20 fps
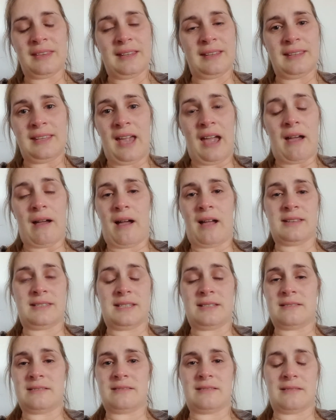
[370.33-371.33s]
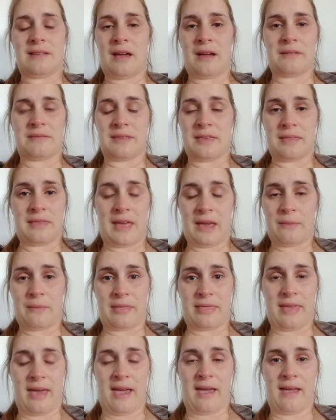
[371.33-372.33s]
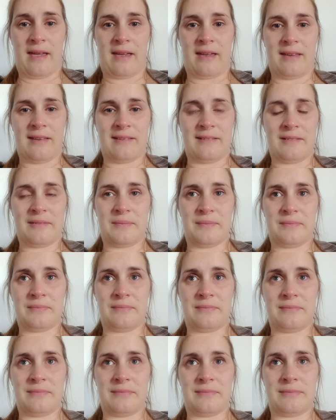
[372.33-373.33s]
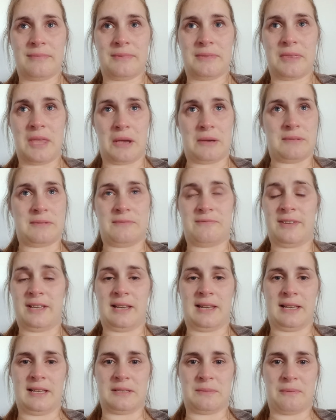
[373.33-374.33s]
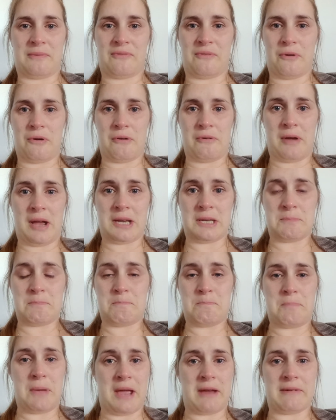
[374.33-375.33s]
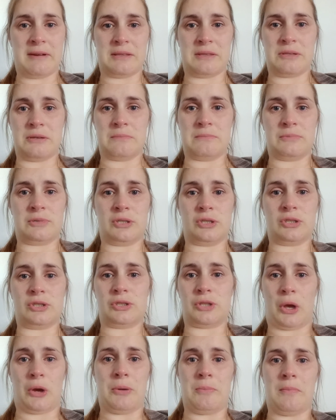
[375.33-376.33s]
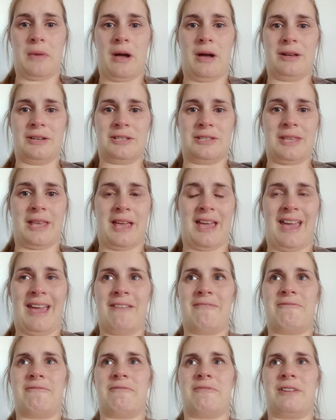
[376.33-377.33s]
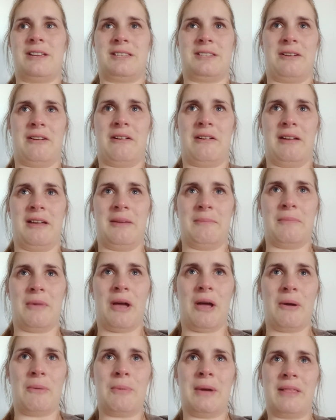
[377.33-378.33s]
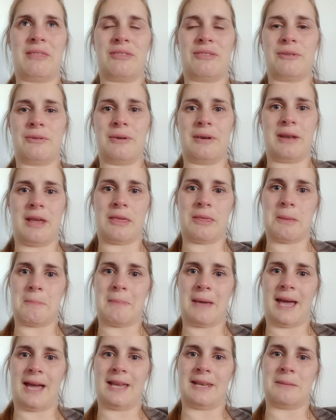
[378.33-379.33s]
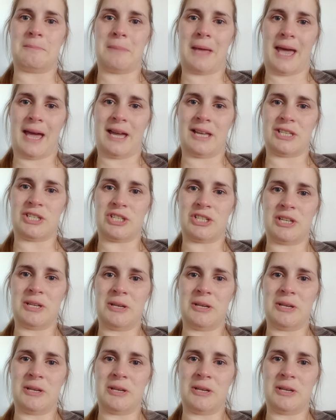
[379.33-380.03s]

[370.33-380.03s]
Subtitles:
Yeah, I didn't know that they were there, those feelings, before. I'd buried them so much that every time I went through another bad patch,